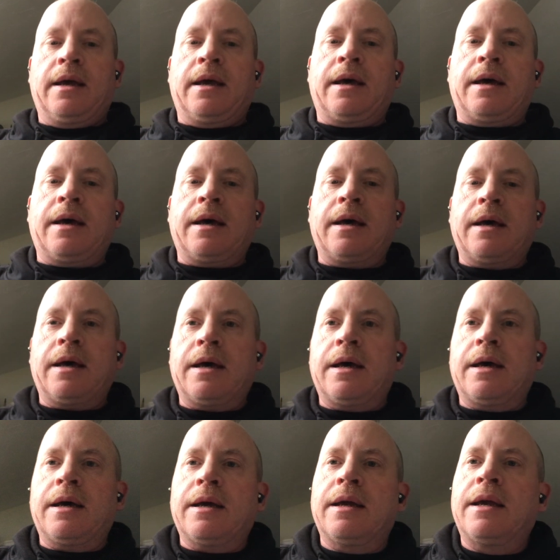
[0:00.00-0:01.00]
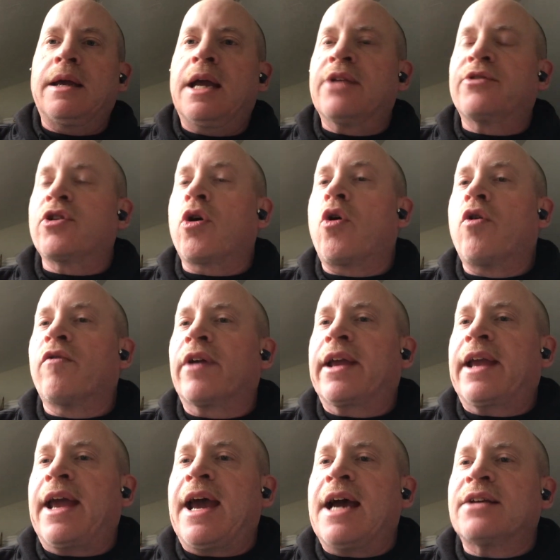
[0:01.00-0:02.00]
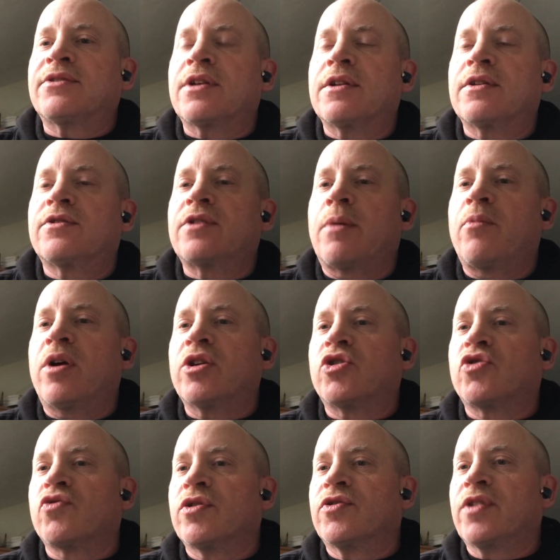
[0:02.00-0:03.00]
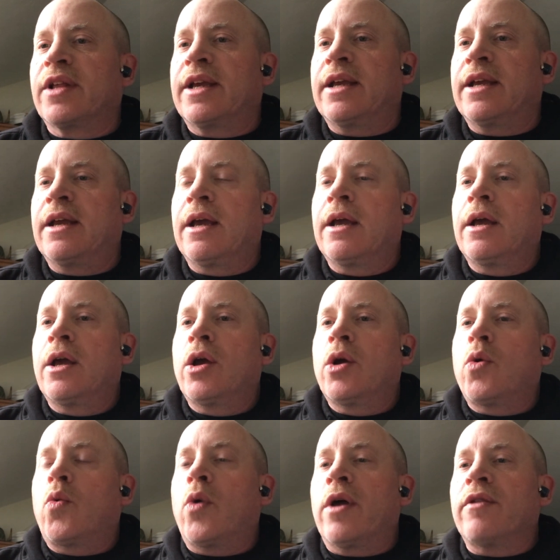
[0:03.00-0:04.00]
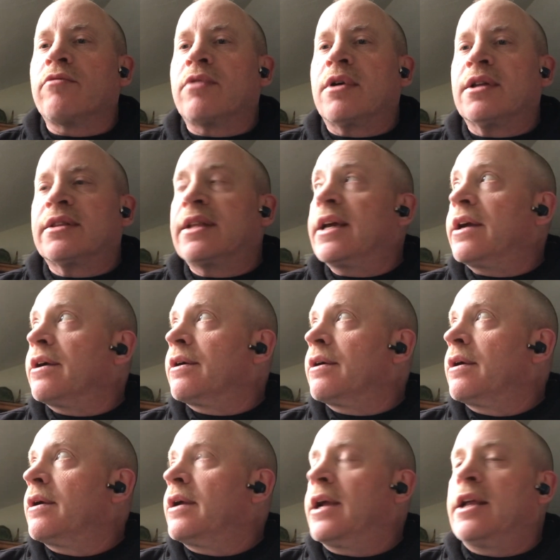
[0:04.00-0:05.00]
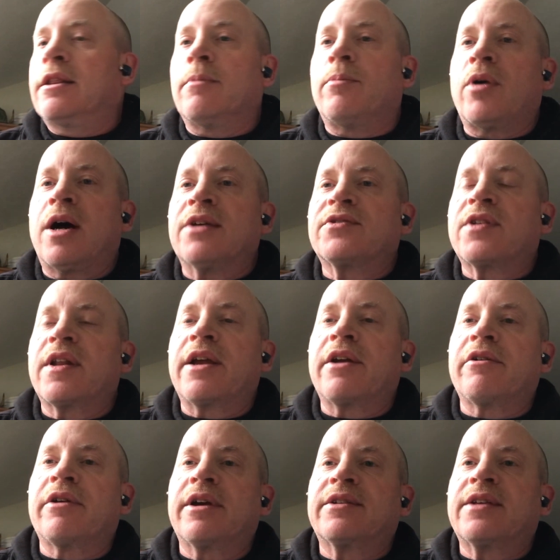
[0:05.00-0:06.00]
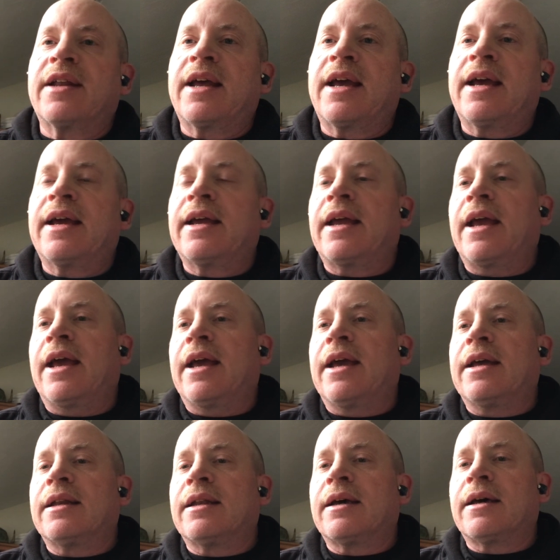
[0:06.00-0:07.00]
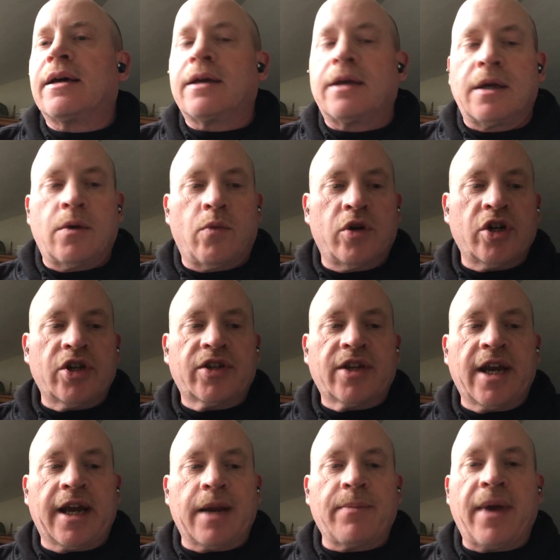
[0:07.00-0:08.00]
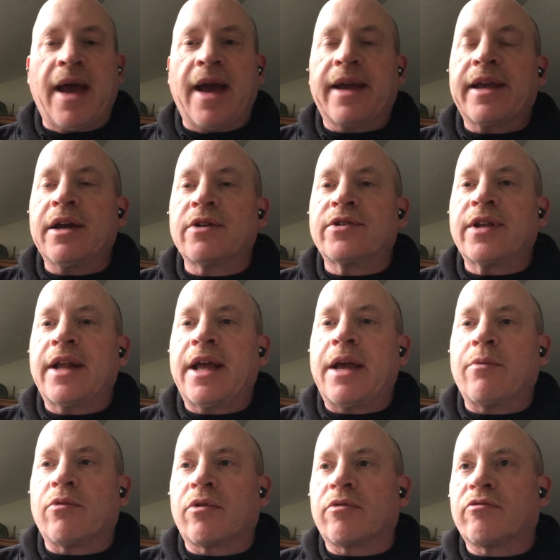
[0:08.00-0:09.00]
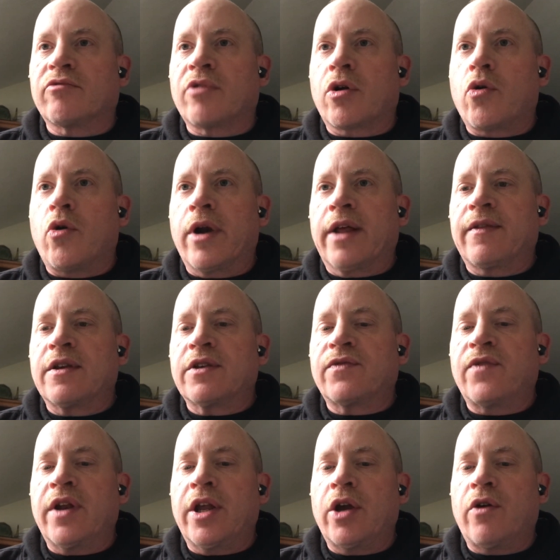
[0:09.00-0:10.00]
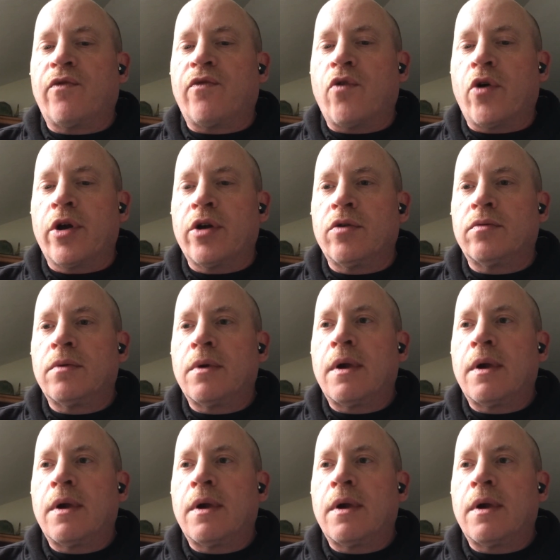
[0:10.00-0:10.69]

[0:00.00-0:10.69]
Uh, it's an overcast and somewhat drizzly weather out there in the Boston area today. And uh, we're just kicking back here today. We're recording this video for you.